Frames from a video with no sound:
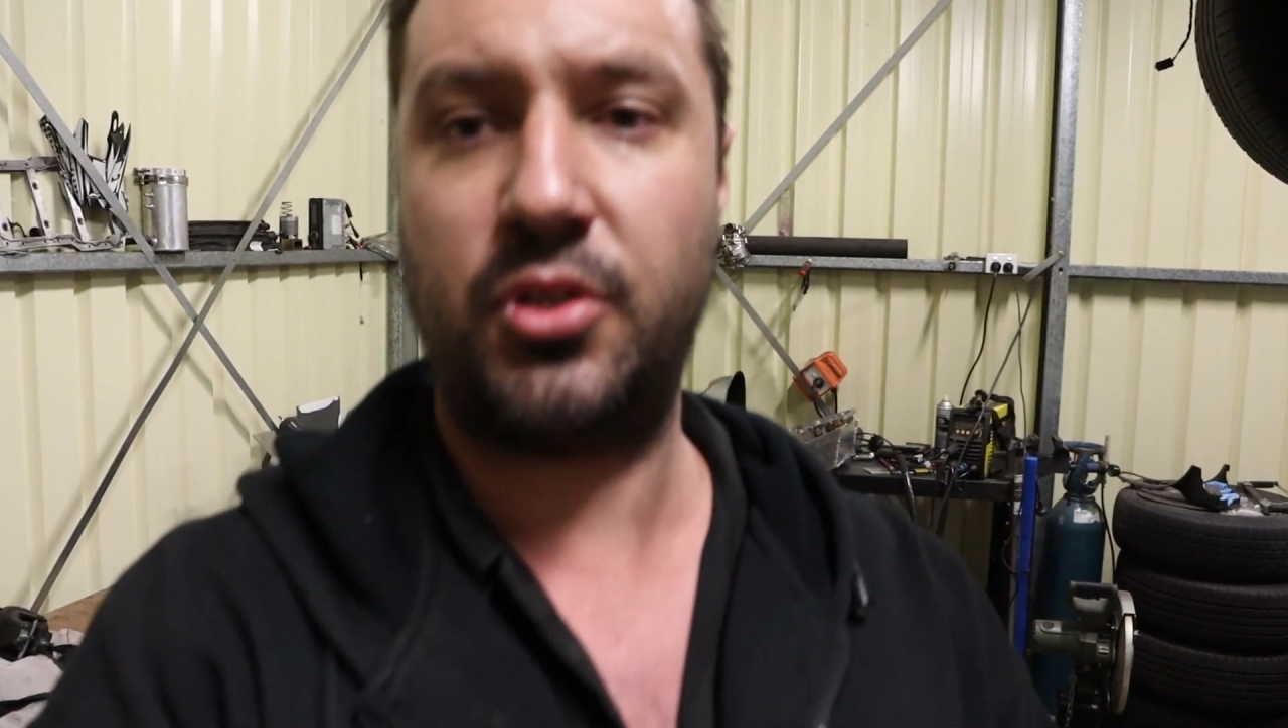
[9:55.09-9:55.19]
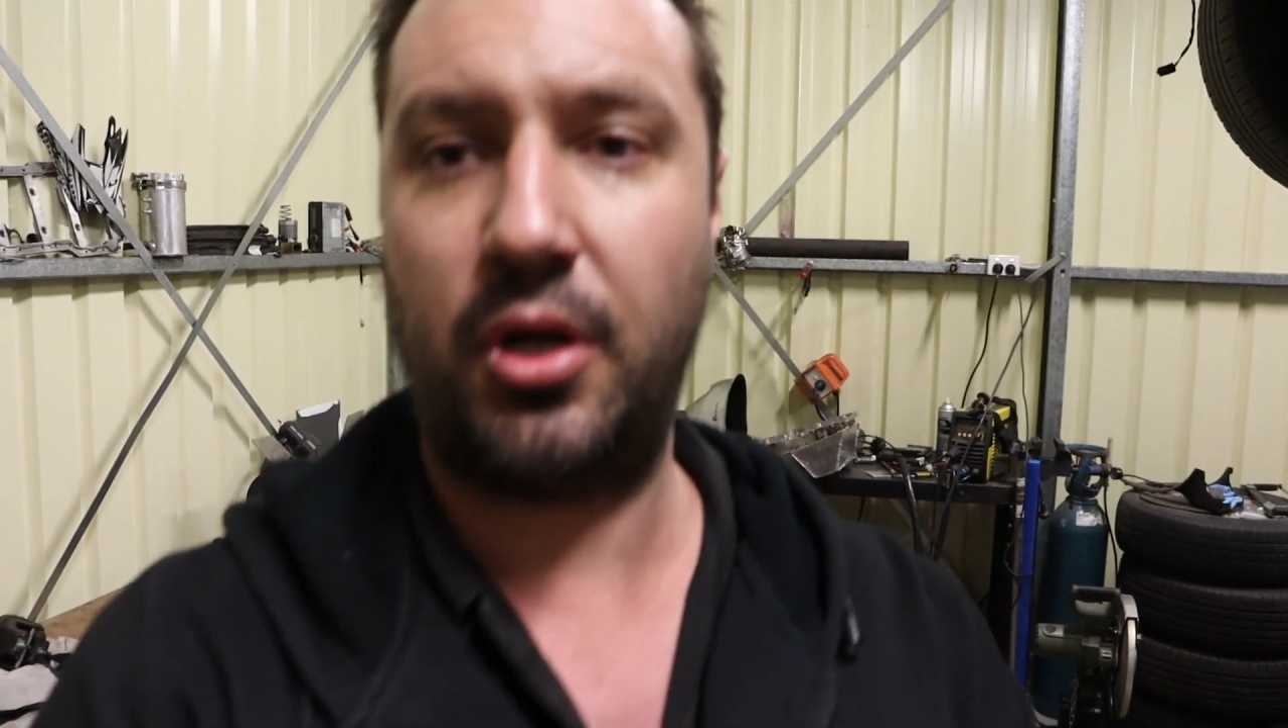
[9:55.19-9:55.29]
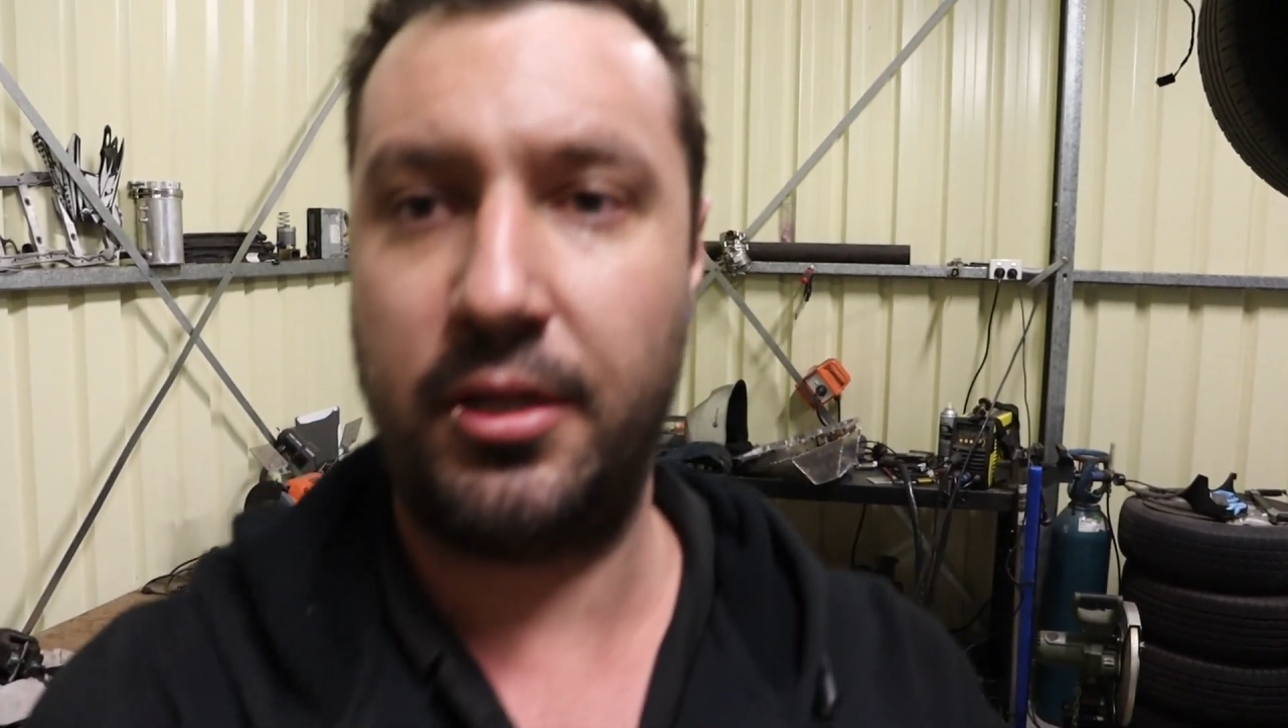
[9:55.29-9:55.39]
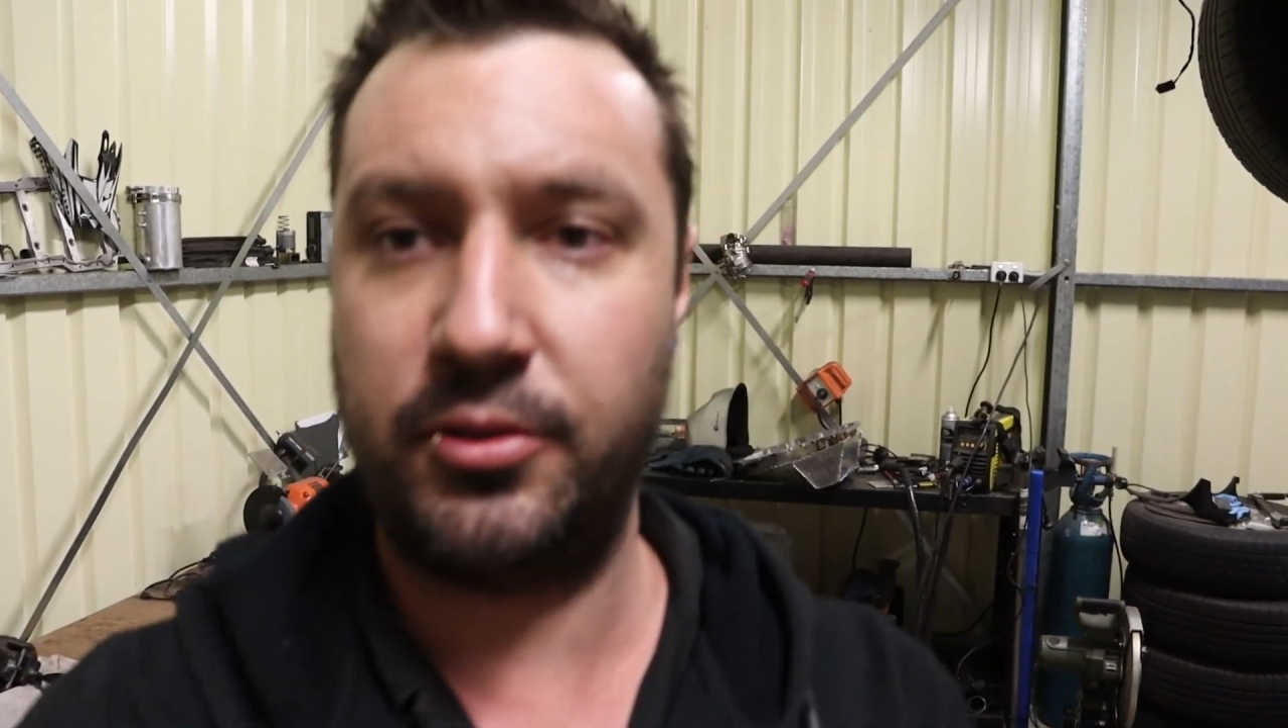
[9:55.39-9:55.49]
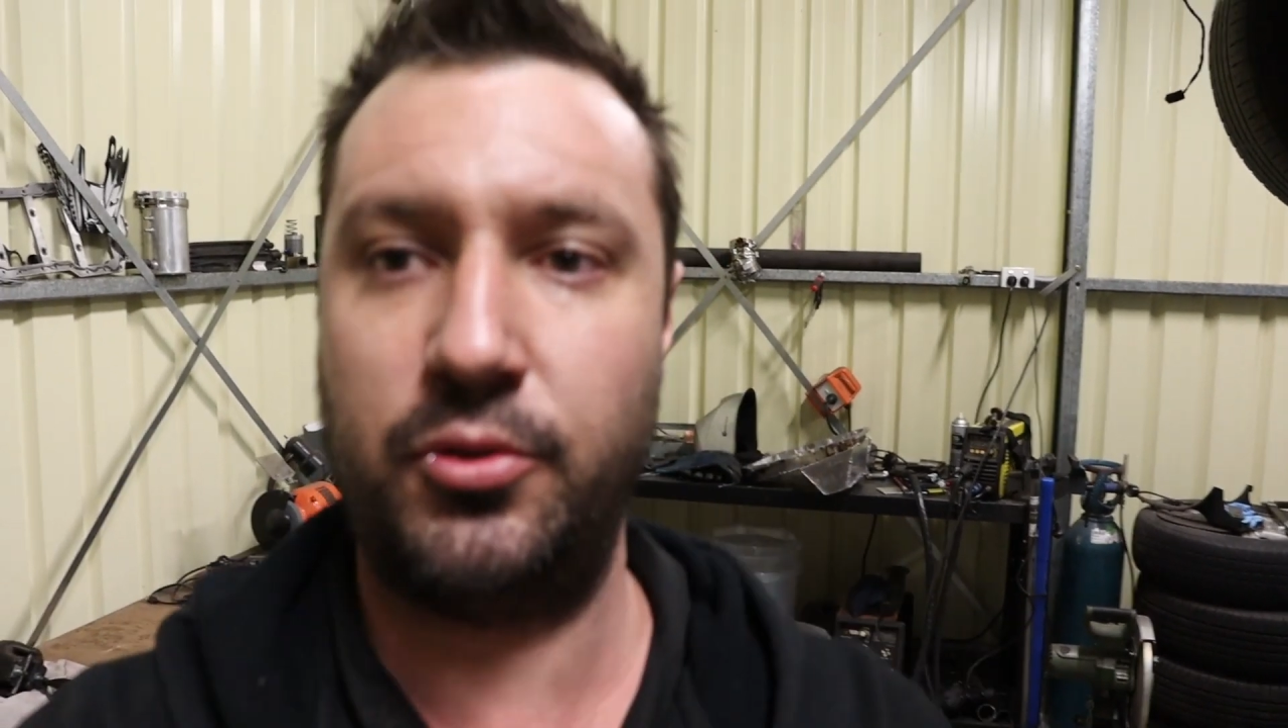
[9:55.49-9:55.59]

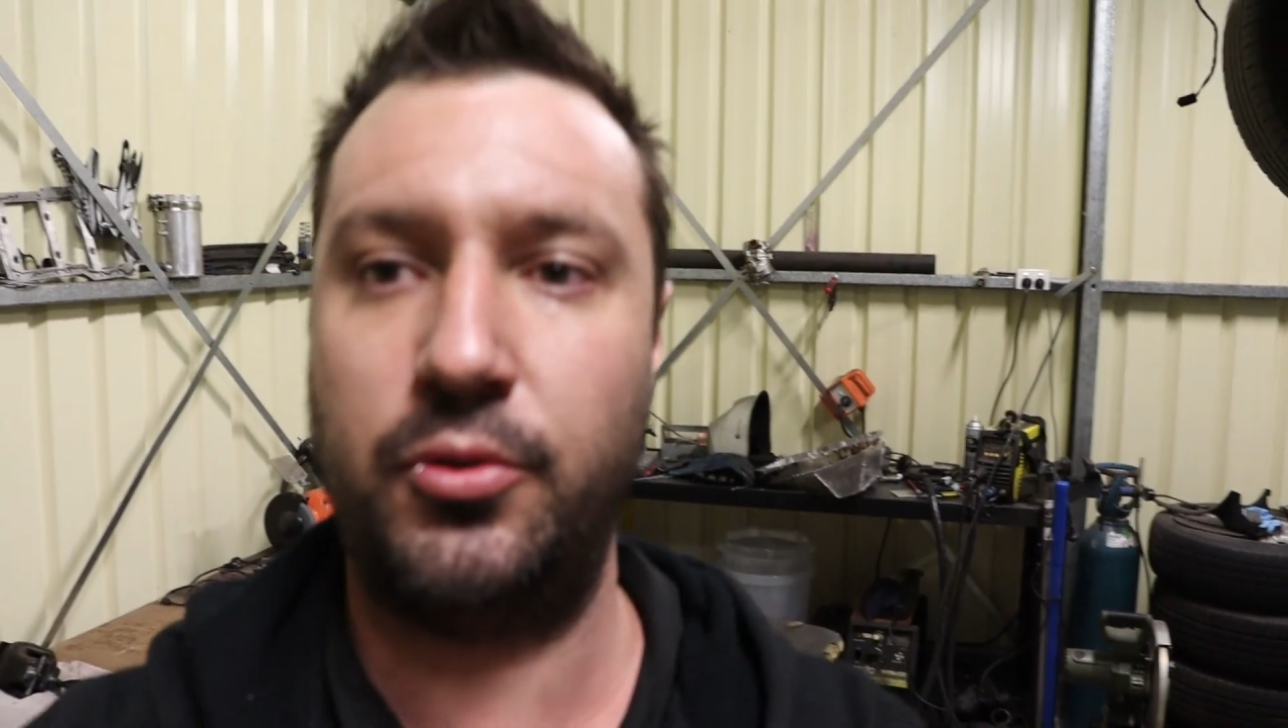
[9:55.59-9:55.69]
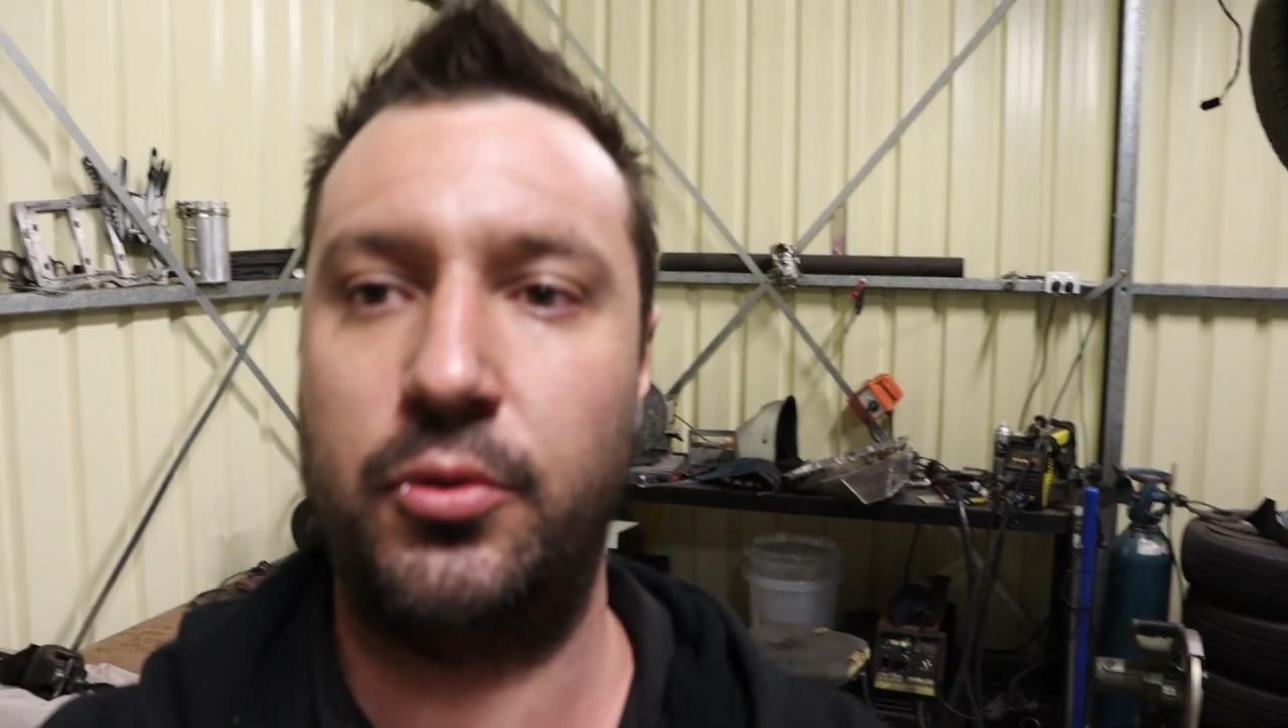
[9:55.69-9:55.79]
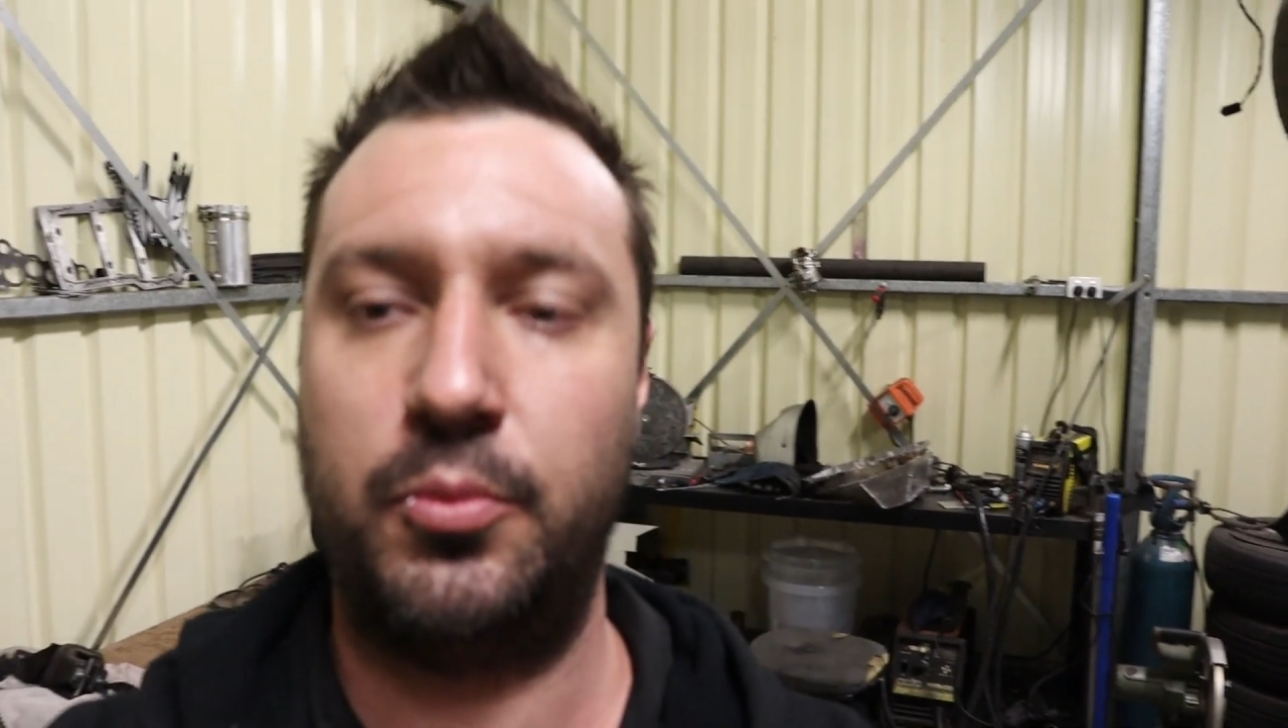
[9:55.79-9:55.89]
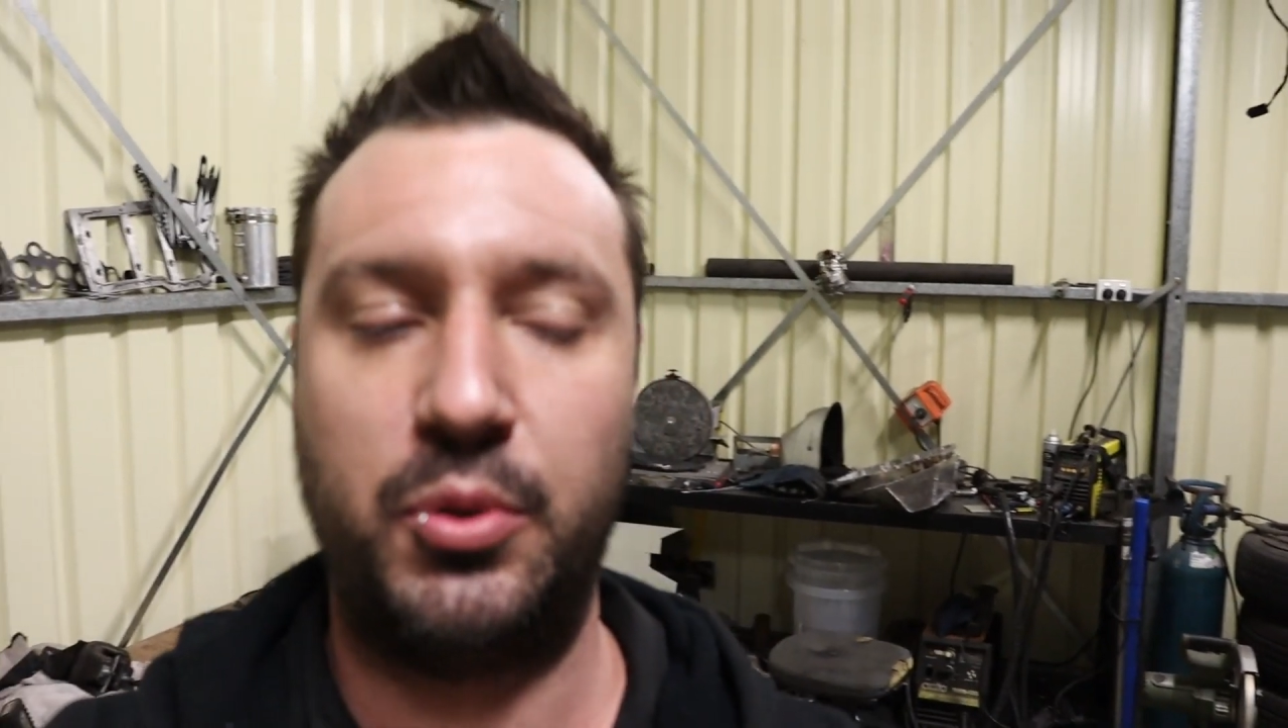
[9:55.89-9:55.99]
try and do a